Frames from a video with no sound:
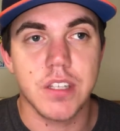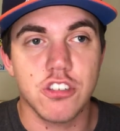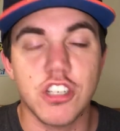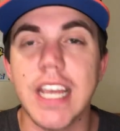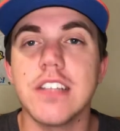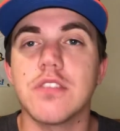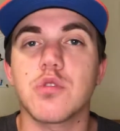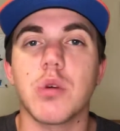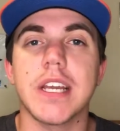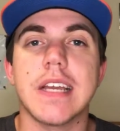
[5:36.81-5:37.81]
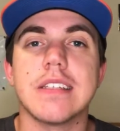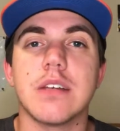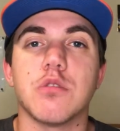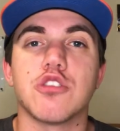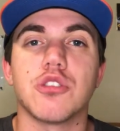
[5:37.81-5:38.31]
shades of
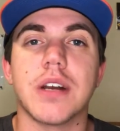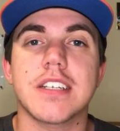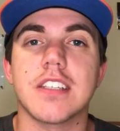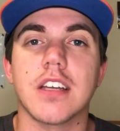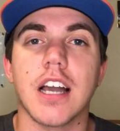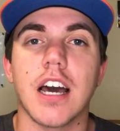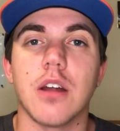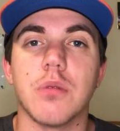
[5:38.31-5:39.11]
2018 with Truex and Logano,